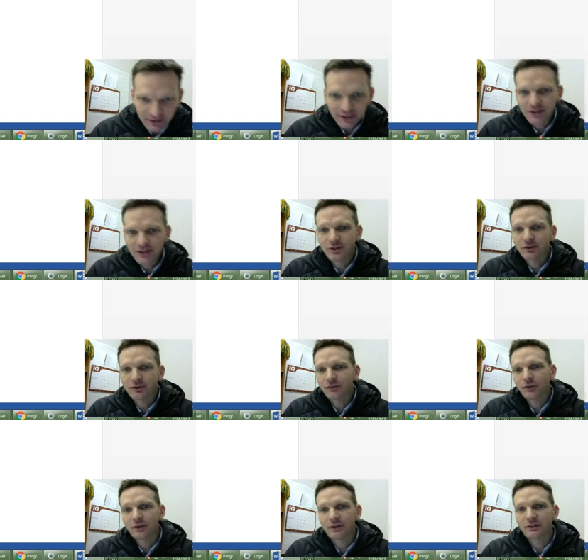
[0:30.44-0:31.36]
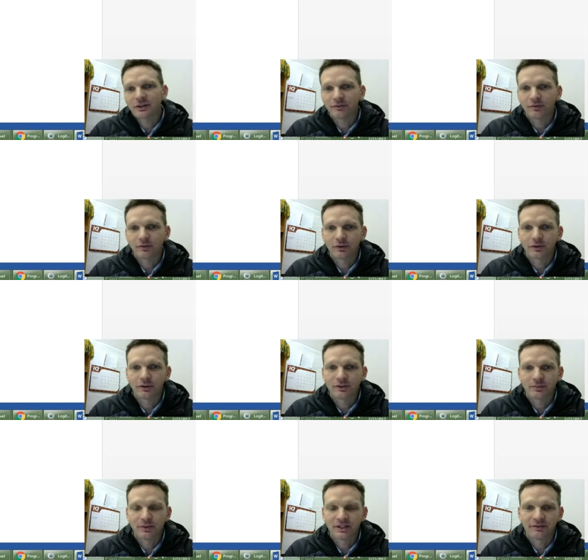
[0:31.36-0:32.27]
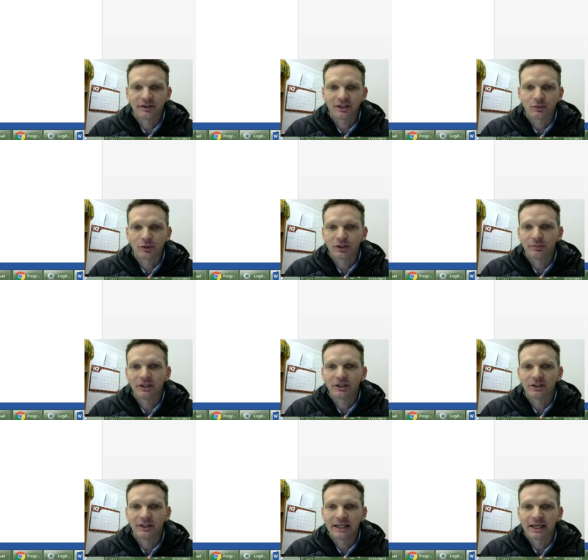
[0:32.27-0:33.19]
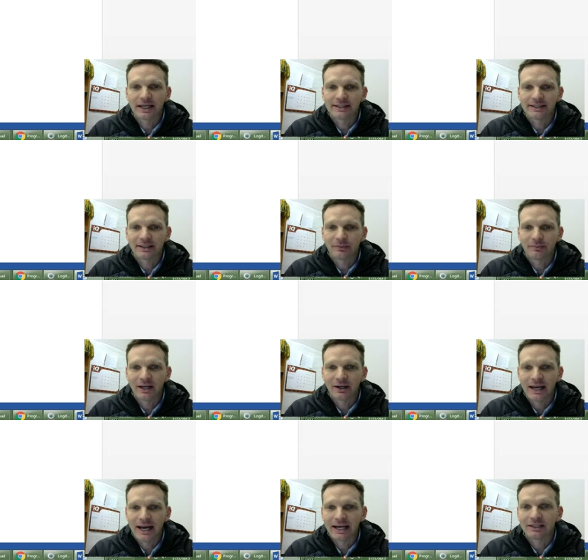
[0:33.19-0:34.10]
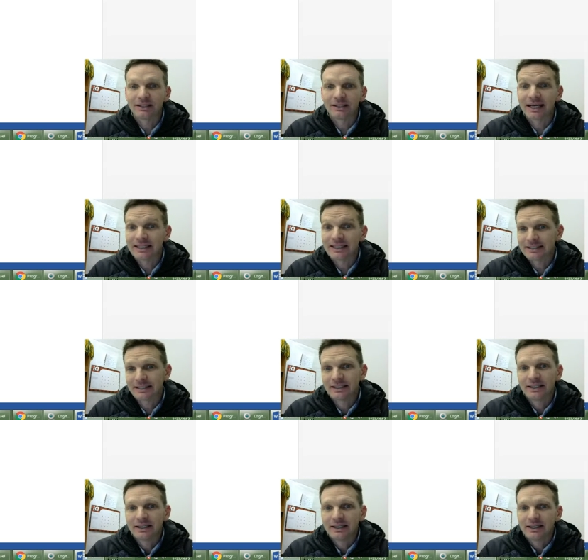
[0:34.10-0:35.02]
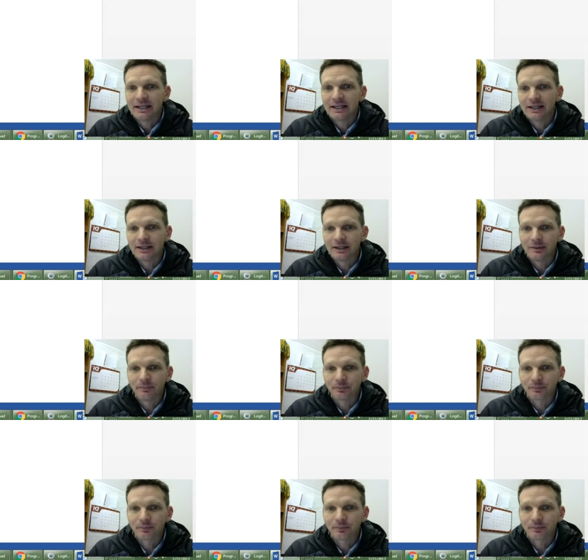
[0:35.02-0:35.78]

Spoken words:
Okay, so for specifics, we're going to be looking at how to add a light and